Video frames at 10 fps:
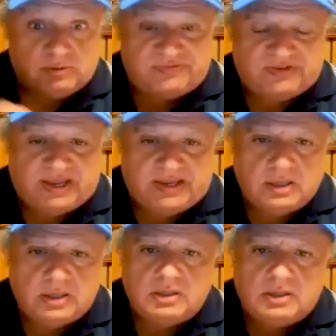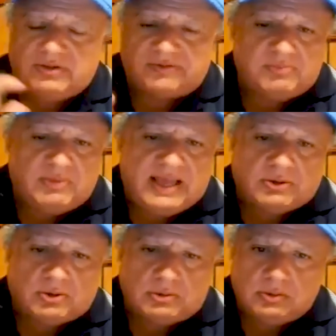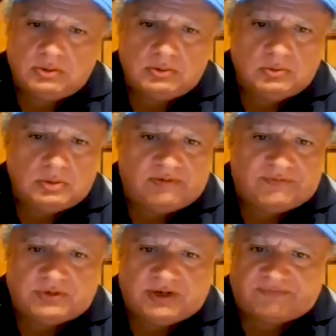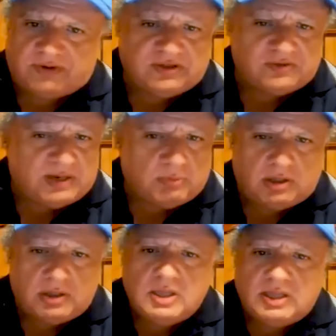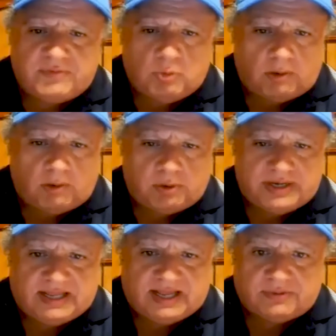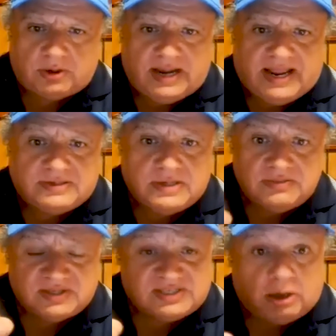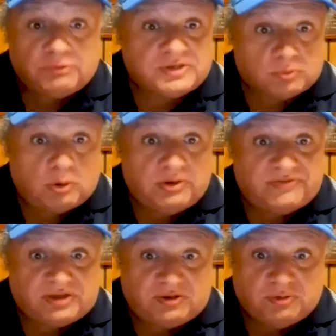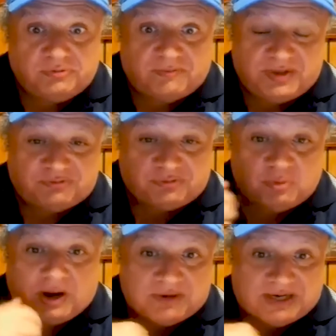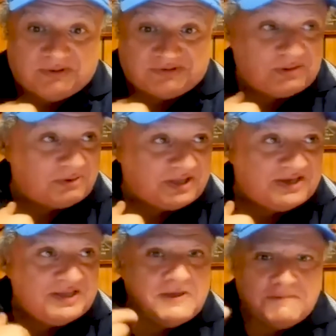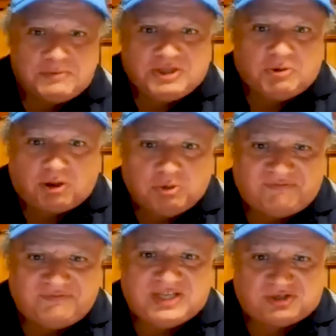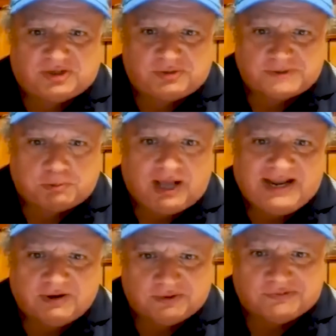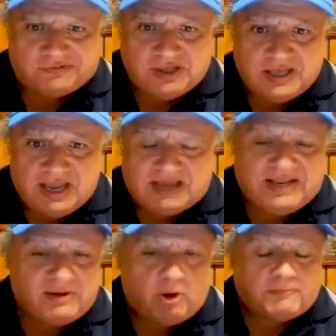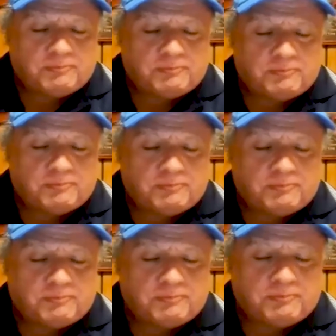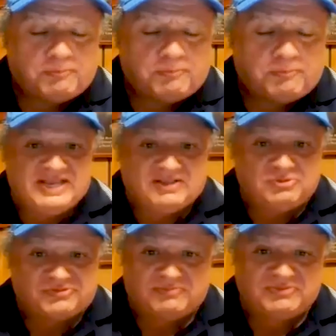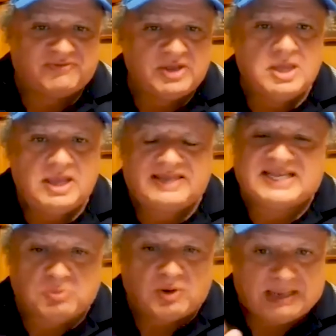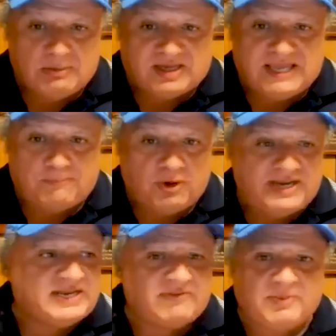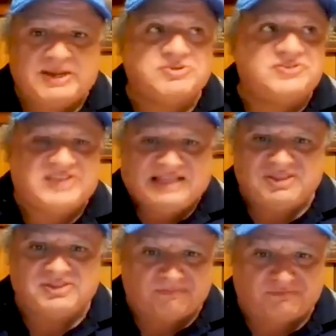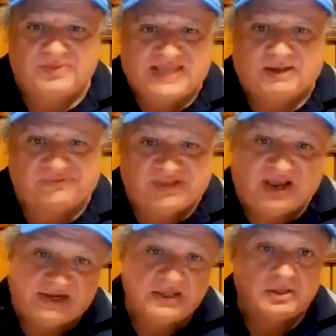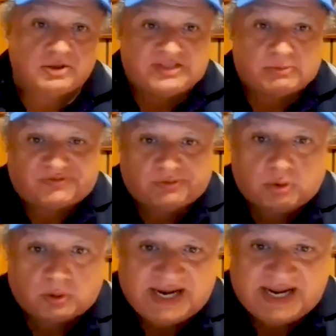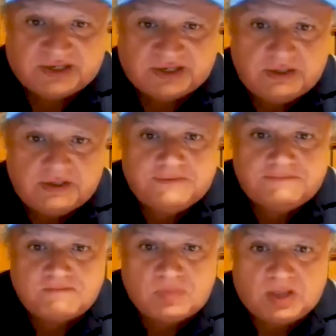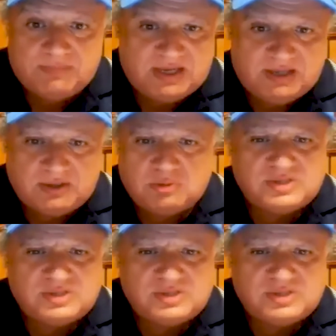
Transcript: you're saying, it doesn't matter if you're different, it doesn't matter if you all play together. And the Celtics were always accused of being too white when I was a little kid, but they all loved each other as players, and they all brought different. Everybody could do something different, and that's why they would keep winning, and everybody resented them from the outside because they were so great. I mean,